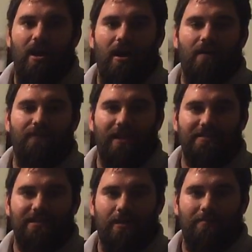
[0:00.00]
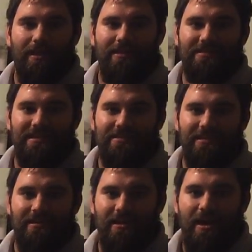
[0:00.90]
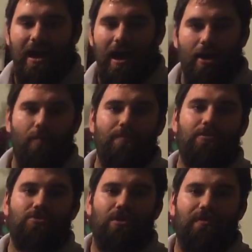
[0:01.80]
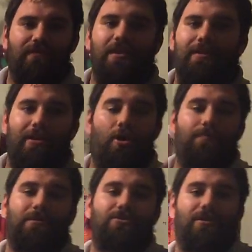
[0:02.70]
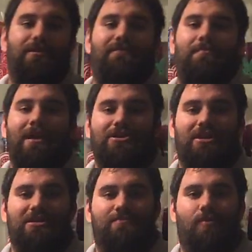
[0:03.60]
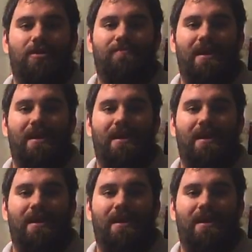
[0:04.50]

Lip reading: of the NCAA season. I hope you enjoyed the video, and I hope you enjoyed the information on sports